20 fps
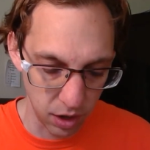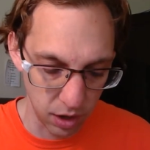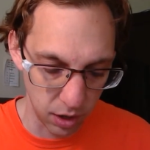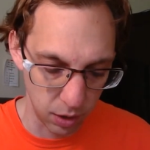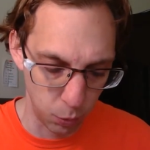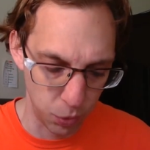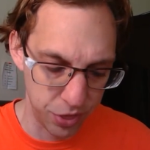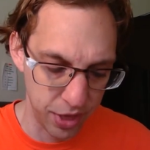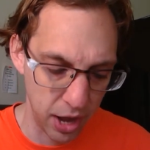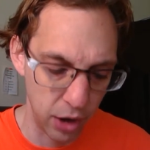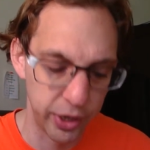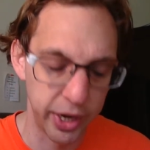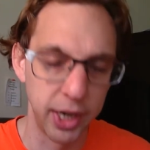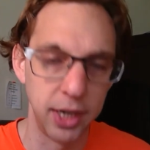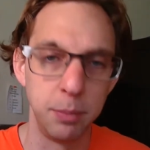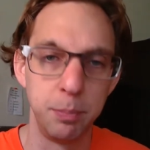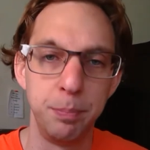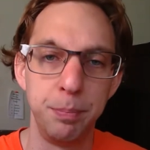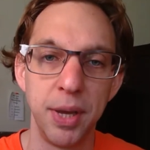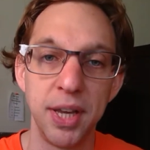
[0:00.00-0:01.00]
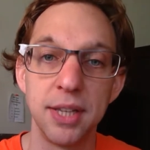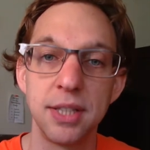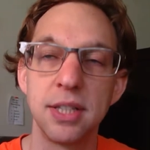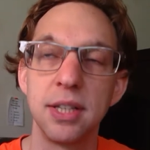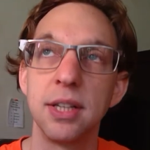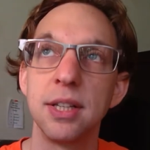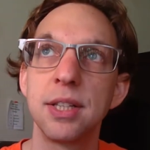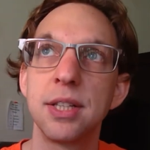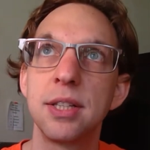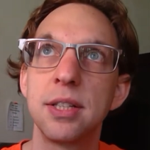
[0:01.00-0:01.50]
without any
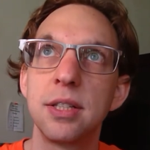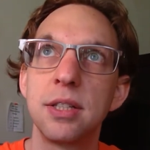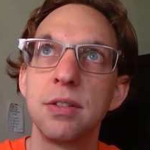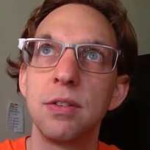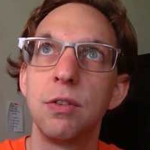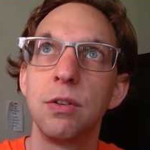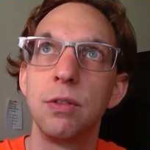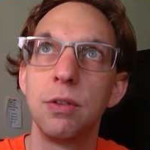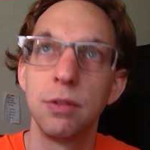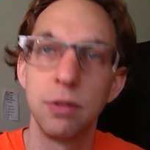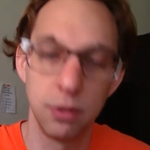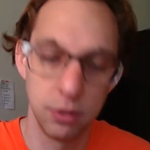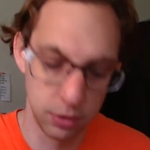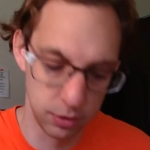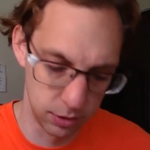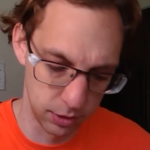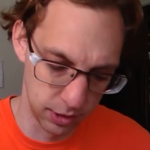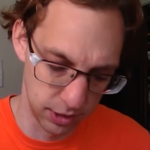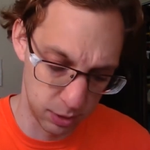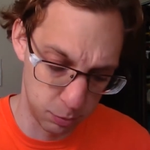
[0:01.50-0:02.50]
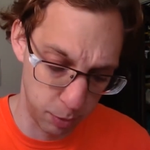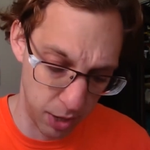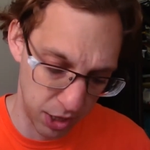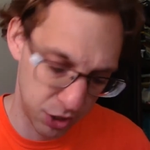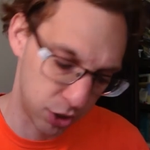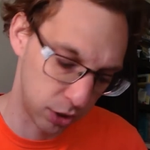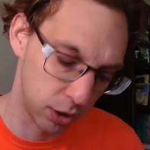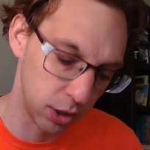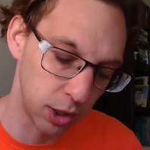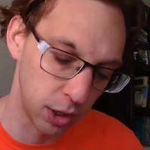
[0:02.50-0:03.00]
basis,
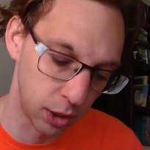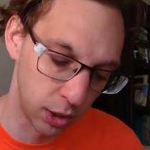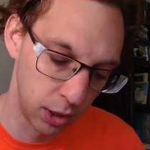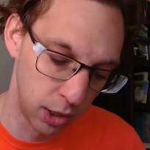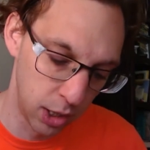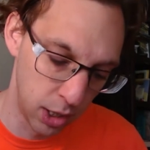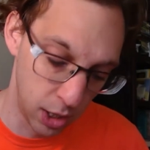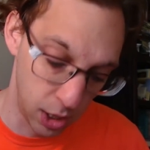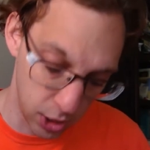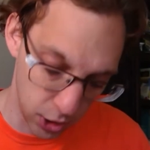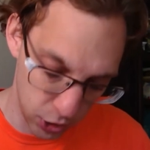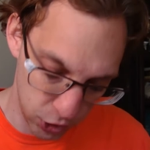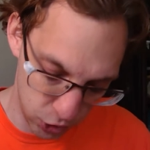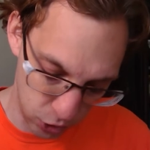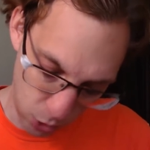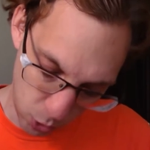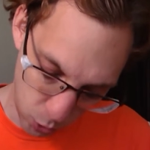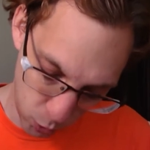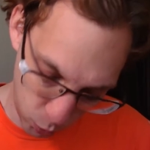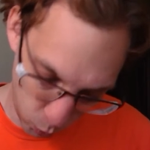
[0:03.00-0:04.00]
especially. So